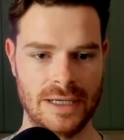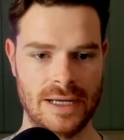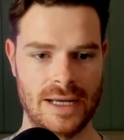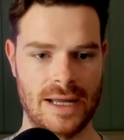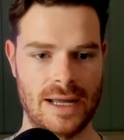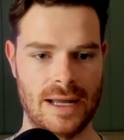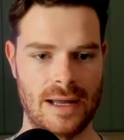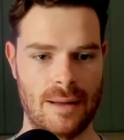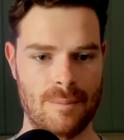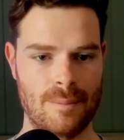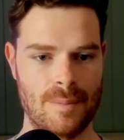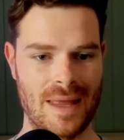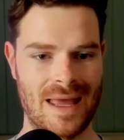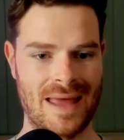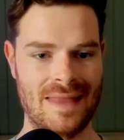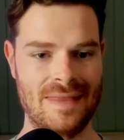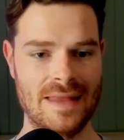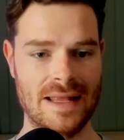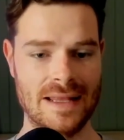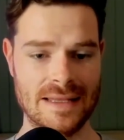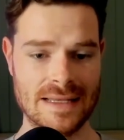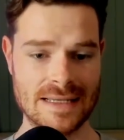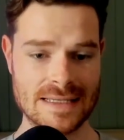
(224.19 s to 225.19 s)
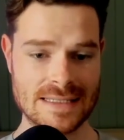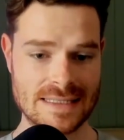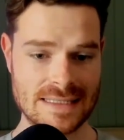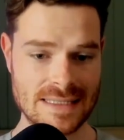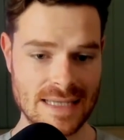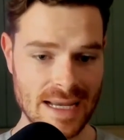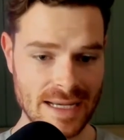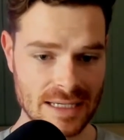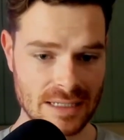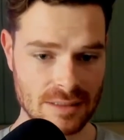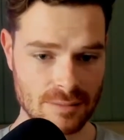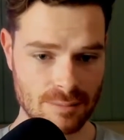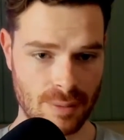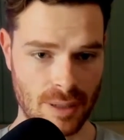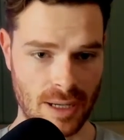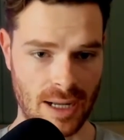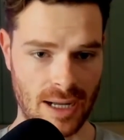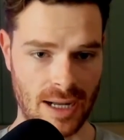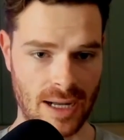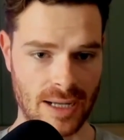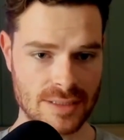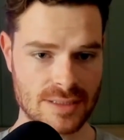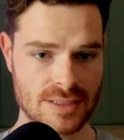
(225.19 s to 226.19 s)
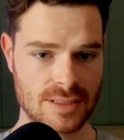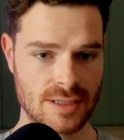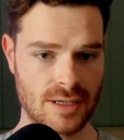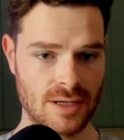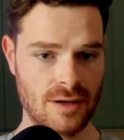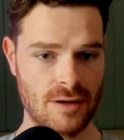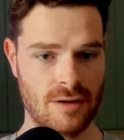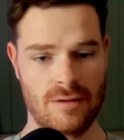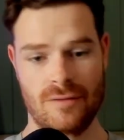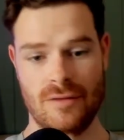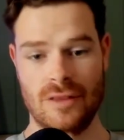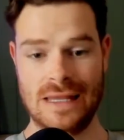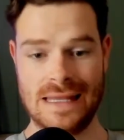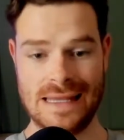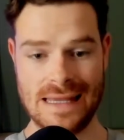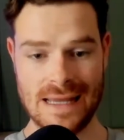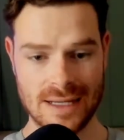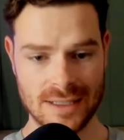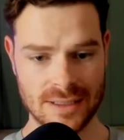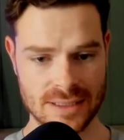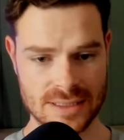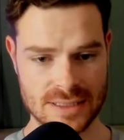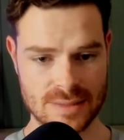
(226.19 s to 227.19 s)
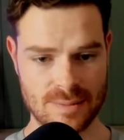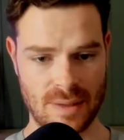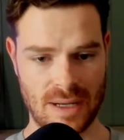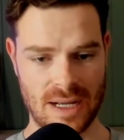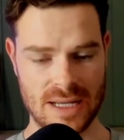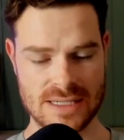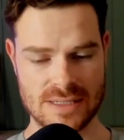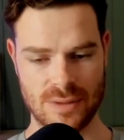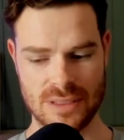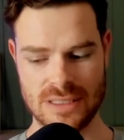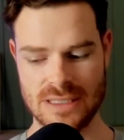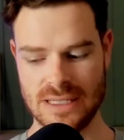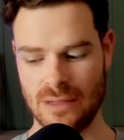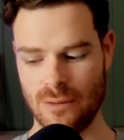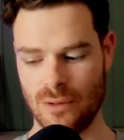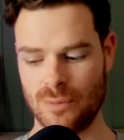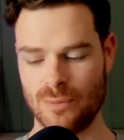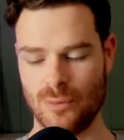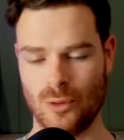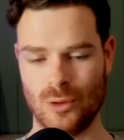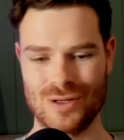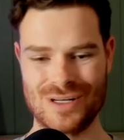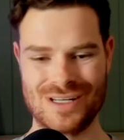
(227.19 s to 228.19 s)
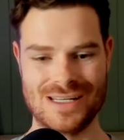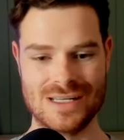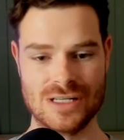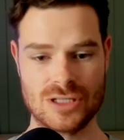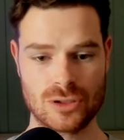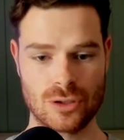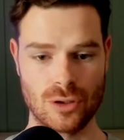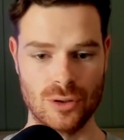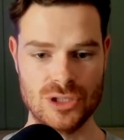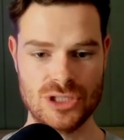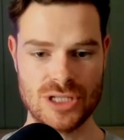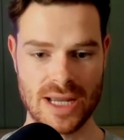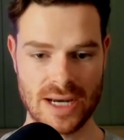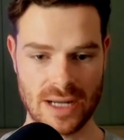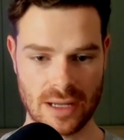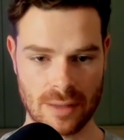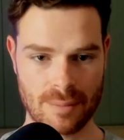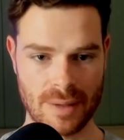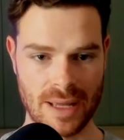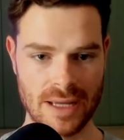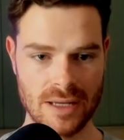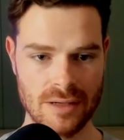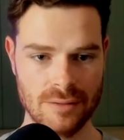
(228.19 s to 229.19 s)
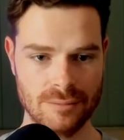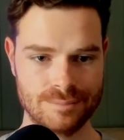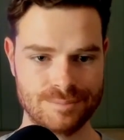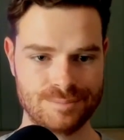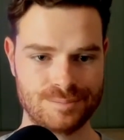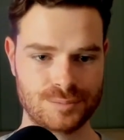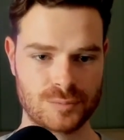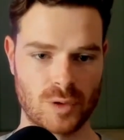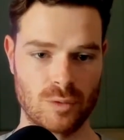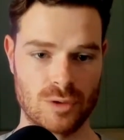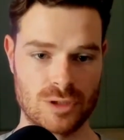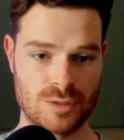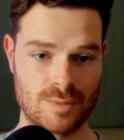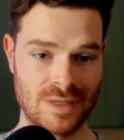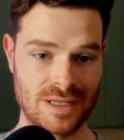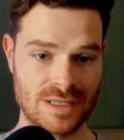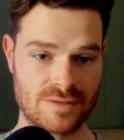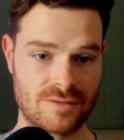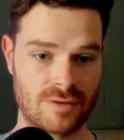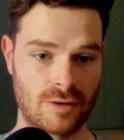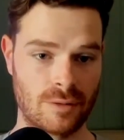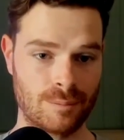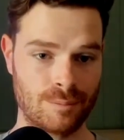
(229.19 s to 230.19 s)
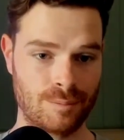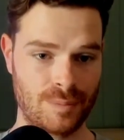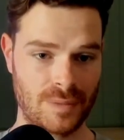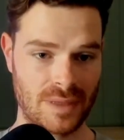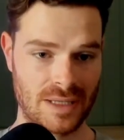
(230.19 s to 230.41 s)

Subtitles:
And then the second part, for the younger spines, that we're dealing with more discogenic pain, which means from